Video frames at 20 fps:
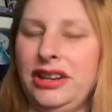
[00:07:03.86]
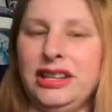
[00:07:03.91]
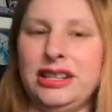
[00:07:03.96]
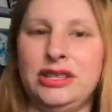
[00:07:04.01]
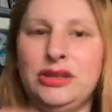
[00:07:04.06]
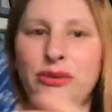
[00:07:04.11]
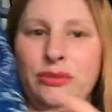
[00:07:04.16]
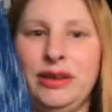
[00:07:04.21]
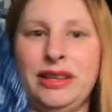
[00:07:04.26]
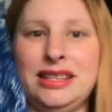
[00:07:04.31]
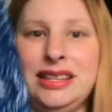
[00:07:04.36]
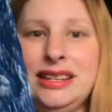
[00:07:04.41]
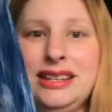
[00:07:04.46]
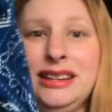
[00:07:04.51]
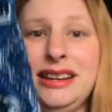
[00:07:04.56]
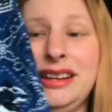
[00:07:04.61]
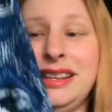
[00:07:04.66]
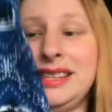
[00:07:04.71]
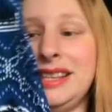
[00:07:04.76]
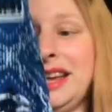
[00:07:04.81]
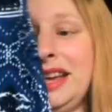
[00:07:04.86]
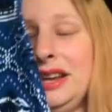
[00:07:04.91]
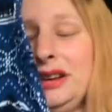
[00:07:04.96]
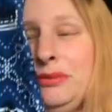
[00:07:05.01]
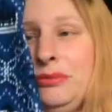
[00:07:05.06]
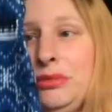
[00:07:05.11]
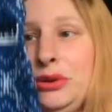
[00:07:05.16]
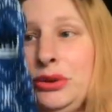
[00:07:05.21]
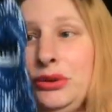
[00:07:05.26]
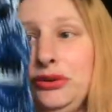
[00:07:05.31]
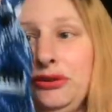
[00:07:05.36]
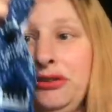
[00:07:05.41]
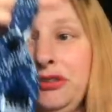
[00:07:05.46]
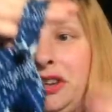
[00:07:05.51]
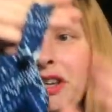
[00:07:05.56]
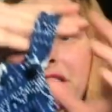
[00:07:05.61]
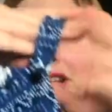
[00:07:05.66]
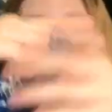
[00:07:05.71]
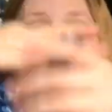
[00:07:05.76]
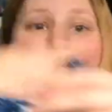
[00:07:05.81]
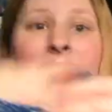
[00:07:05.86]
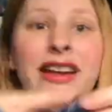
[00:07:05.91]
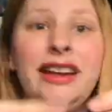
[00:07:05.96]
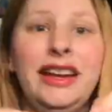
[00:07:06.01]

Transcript: it, so it makes it nice and poofy.